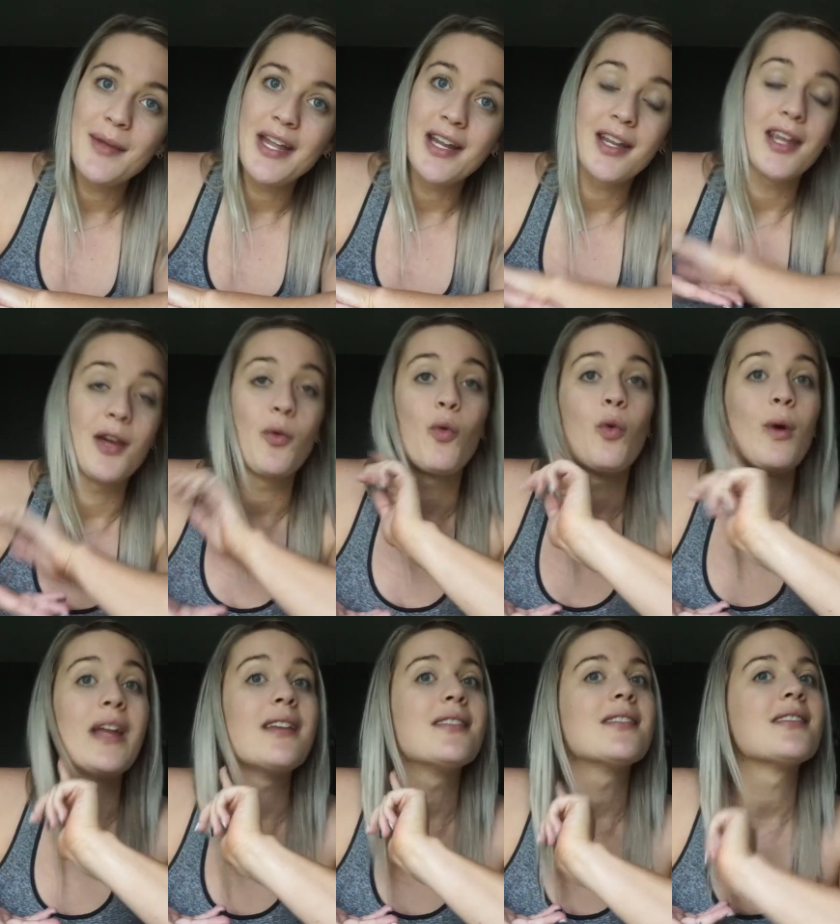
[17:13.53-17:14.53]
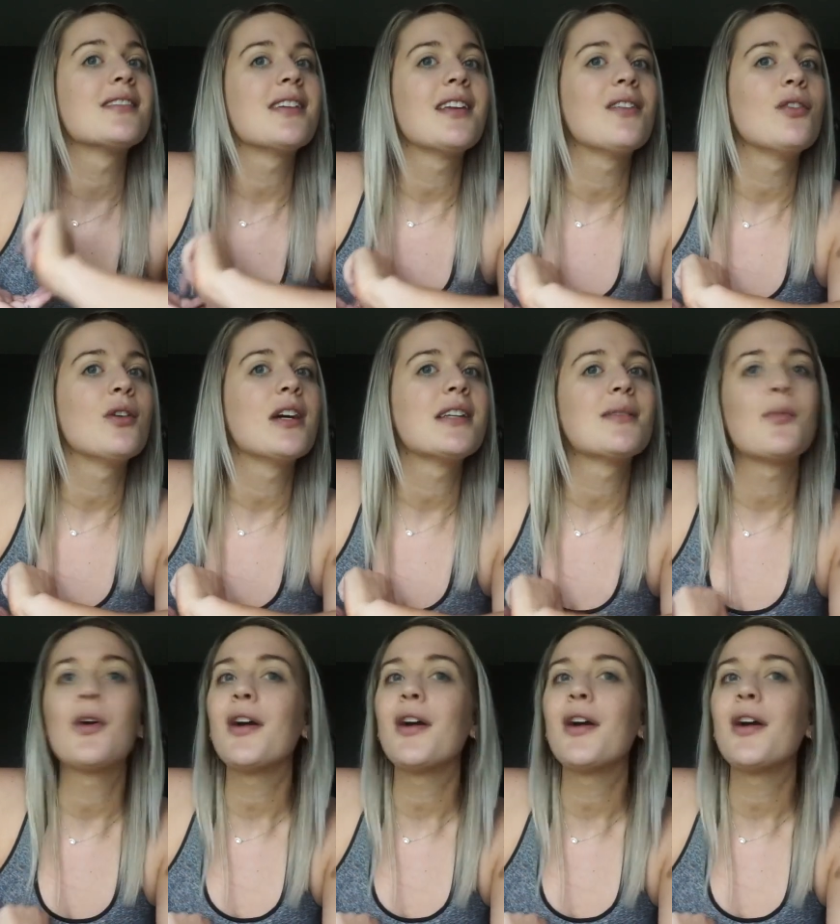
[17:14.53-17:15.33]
and I can't wait to give you guys more